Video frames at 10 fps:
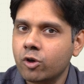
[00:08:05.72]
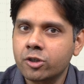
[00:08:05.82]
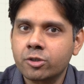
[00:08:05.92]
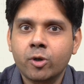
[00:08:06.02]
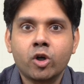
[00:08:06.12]

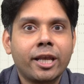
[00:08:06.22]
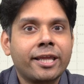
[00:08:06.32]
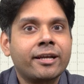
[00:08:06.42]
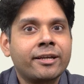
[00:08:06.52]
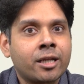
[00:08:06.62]
thoughts about
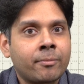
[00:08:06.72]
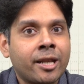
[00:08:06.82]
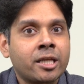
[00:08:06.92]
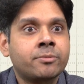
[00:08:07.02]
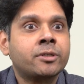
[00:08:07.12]
clinical data
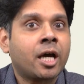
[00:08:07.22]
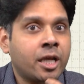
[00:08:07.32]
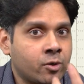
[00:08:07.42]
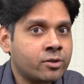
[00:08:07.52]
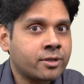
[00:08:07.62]
management?
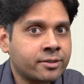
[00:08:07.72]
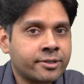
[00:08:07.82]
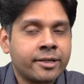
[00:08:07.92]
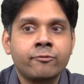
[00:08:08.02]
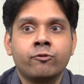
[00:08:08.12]
Are you
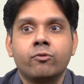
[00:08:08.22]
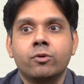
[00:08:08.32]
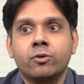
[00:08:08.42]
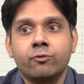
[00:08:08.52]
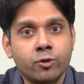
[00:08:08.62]
interested?
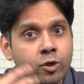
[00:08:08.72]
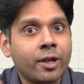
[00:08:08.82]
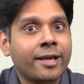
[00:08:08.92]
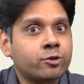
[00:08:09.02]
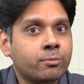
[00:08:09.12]
Would you
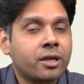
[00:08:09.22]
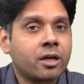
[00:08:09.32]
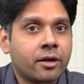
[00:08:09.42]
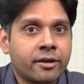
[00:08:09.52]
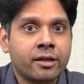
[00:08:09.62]
like to make
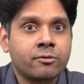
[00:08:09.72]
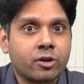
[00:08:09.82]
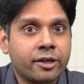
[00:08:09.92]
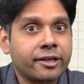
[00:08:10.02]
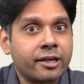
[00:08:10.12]
a career in
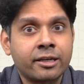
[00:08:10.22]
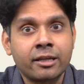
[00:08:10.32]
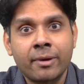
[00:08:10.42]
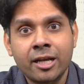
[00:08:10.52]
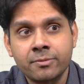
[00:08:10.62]
clinical
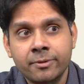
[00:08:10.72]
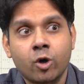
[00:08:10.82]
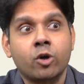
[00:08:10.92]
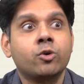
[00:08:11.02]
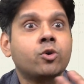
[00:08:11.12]
data management,
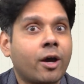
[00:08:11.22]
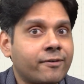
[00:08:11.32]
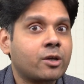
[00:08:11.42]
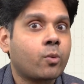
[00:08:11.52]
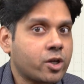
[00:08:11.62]
or do you have
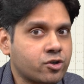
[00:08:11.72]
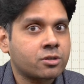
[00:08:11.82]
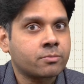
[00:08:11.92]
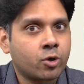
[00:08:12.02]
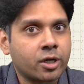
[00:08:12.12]
any
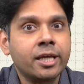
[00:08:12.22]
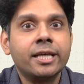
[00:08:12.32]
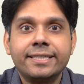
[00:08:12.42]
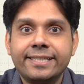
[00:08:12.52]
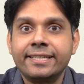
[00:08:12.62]
questions about
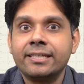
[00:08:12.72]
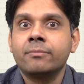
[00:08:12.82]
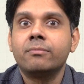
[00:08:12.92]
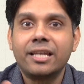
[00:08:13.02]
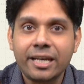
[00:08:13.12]

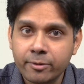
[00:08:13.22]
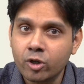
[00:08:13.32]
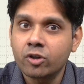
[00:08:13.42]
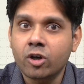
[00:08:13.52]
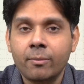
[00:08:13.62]
CDM? Let me
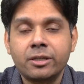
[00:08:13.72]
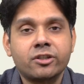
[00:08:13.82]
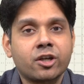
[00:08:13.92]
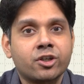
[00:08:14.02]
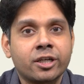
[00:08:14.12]
know in the comment
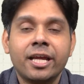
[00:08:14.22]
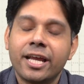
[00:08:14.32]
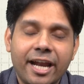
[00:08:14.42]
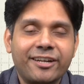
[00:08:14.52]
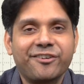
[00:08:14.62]
section,
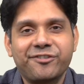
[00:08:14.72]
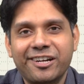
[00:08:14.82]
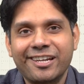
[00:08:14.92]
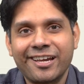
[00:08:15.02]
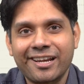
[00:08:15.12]
and
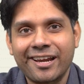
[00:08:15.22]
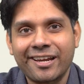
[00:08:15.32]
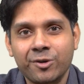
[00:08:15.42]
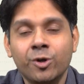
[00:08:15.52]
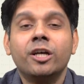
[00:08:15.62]
definitely I'll
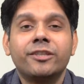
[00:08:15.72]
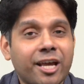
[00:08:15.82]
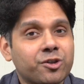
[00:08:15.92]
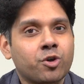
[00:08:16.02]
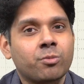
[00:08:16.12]
guide you.
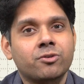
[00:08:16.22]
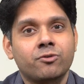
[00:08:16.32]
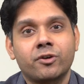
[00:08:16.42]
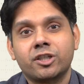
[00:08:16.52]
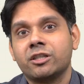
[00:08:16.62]
Thank you so much
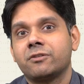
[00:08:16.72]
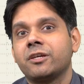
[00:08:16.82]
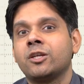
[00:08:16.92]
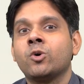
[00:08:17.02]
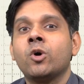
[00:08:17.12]
for watching this
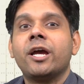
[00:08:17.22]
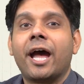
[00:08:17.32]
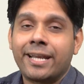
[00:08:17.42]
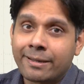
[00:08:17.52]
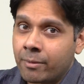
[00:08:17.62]
video,
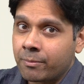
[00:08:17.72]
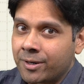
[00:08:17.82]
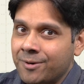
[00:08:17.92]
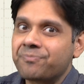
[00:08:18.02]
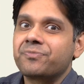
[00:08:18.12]
and
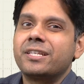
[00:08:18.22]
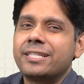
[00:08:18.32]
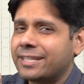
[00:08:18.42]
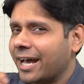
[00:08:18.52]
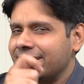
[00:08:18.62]
remember,
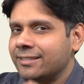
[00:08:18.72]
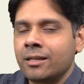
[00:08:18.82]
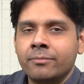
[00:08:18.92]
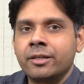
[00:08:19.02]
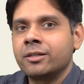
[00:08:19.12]
sky's the
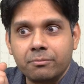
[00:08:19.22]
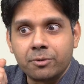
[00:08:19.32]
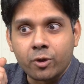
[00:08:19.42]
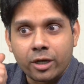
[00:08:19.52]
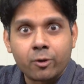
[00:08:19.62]
limit.
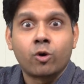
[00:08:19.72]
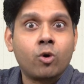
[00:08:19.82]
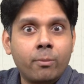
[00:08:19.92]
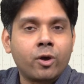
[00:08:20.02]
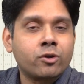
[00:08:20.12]
You can
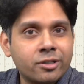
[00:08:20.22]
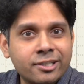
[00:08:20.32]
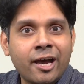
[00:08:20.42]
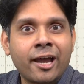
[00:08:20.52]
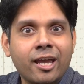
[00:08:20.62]
go beyond the
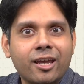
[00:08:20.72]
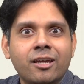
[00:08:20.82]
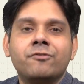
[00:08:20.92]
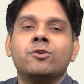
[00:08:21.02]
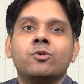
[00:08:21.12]
sky
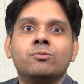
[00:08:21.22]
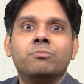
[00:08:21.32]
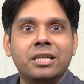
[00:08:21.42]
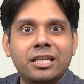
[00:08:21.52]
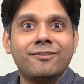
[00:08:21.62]
if you
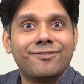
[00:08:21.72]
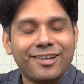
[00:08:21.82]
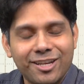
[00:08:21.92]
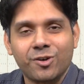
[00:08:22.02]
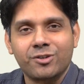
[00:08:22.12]
believe
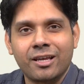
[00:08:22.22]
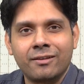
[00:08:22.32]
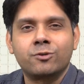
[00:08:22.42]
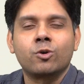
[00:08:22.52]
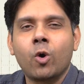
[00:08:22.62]
in
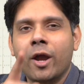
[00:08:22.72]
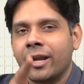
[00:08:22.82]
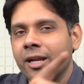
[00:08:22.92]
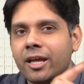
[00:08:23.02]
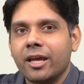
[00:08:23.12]
yourself. So go
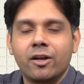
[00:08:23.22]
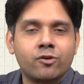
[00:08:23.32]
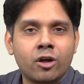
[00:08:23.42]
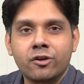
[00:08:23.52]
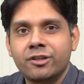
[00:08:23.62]
ahead,
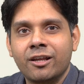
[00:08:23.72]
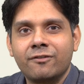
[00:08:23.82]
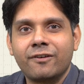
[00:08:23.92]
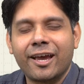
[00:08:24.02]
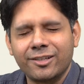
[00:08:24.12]
enroll
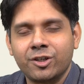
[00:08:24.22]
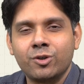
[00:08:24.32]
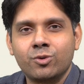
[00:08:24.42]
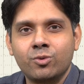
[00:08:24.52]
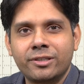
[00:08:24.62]
yourself, and see
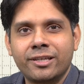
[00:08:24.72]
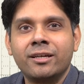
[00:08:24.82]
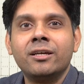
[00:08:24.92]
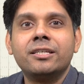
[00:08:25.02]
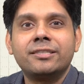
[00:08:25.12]
you soon as a
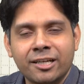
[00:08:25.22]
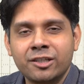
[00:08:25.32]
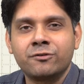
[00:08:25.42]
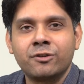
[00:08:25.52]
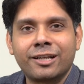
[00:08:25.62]

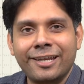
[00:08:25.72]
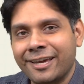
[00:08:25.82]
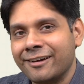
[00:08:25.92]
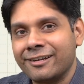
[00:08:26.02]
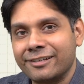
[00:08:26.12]
successful
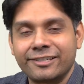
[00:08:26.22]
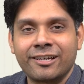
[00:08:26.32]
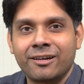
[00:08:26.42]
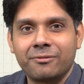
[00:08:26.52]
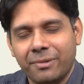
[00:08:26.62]
clinical
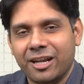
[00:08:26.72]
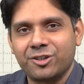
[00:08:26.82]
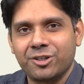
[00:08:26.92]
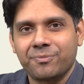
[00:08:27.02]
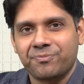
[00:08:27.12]
data
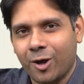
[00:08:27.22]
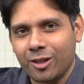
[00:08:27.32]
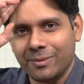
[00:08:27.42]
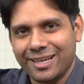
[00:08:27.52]
manager. All the